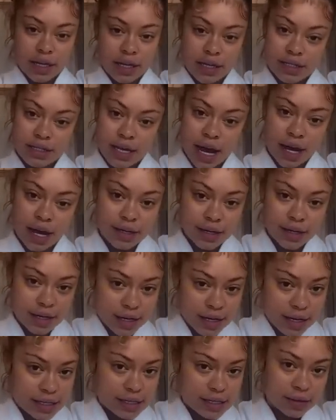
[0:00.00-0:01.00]
is I
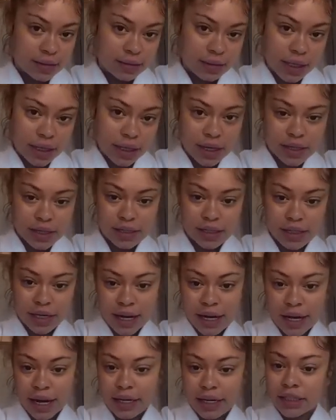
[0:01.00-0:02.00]
did something
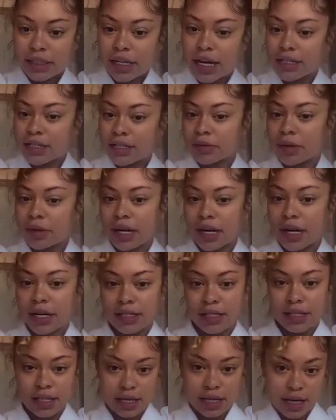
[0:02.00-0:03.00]
yesterday. I shot some
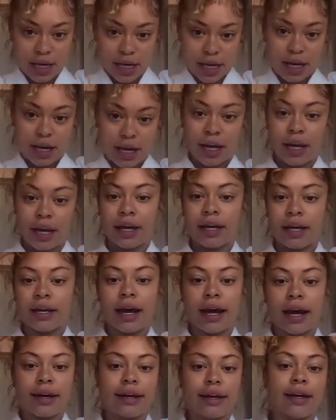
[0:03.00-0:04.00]
content
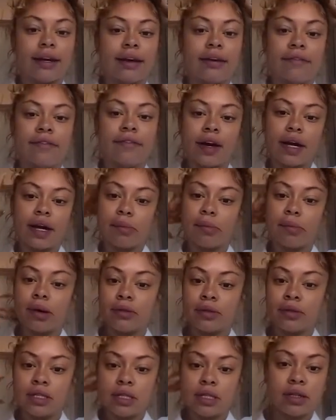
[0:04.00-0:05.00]
and I did the fucking
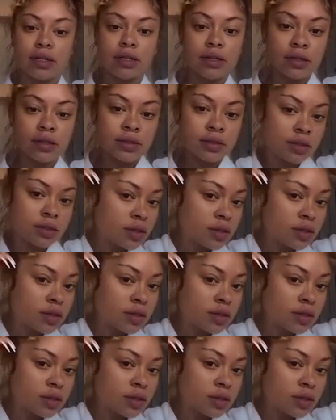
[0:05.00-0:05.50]
ponytail.